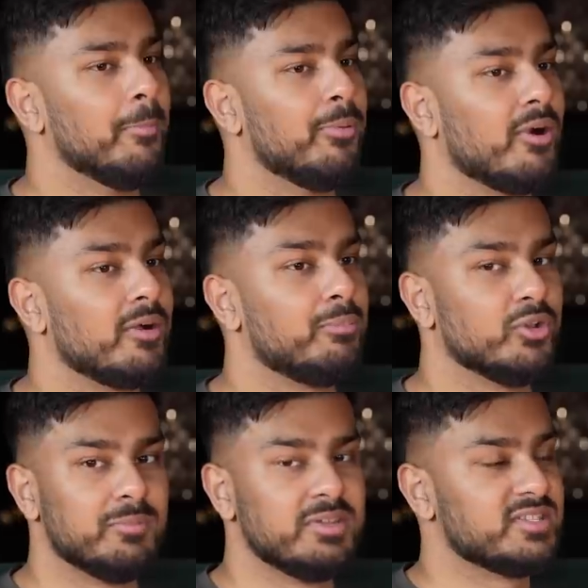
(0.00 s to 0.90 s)
but
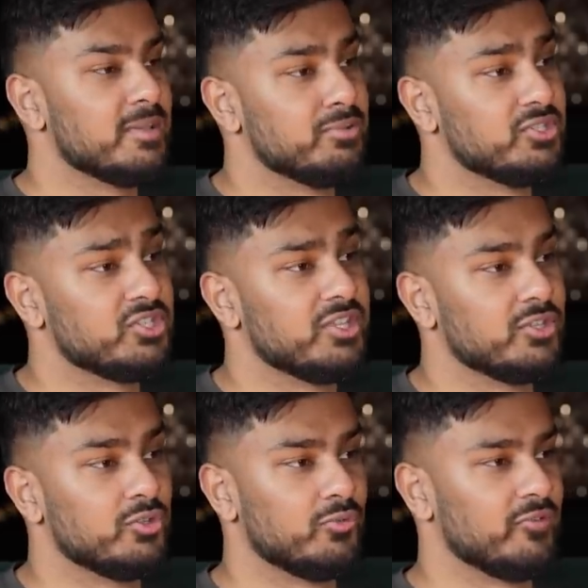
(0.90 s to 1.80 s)
put them in the same position that
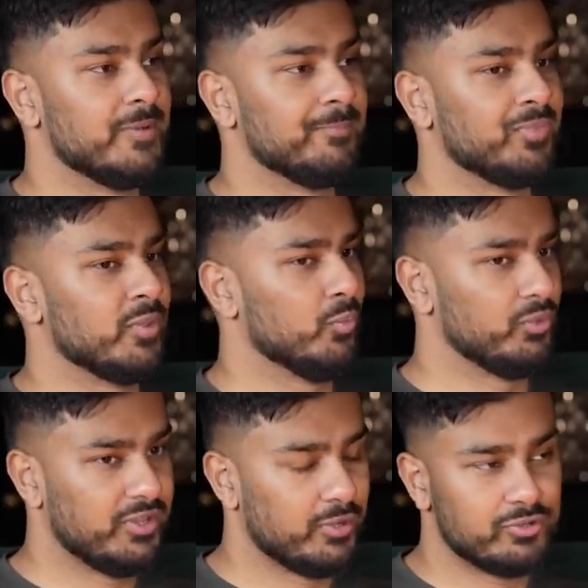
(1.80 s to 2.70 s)
you're in, would
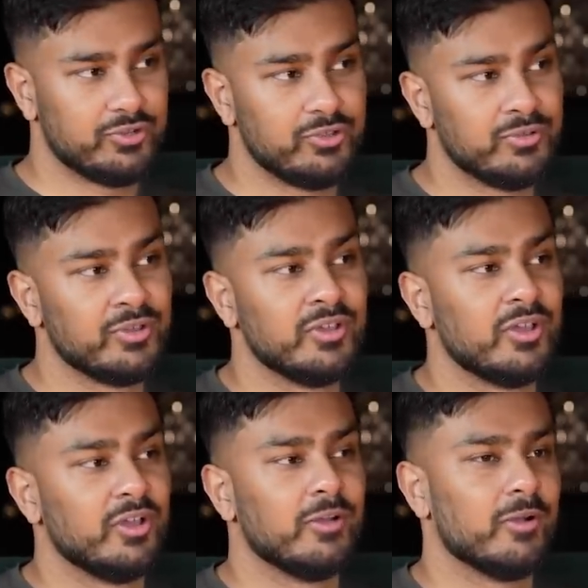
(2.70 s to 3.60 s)
they know what to do?
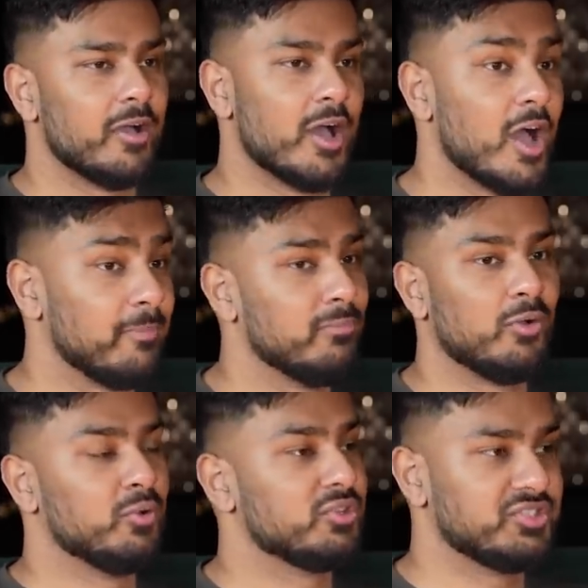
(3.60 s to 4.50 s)
I'm
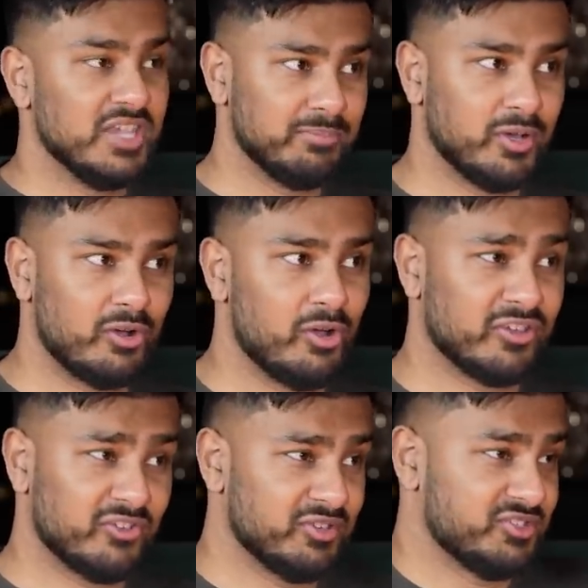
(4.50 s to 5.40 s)
not one to say, but
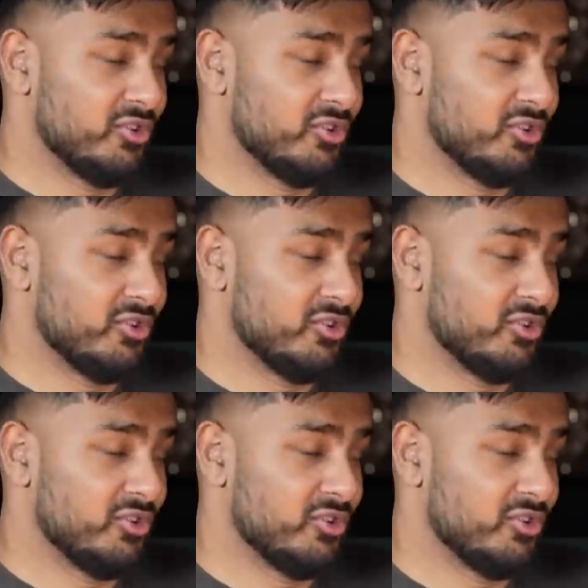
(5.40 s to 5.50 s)
argue it's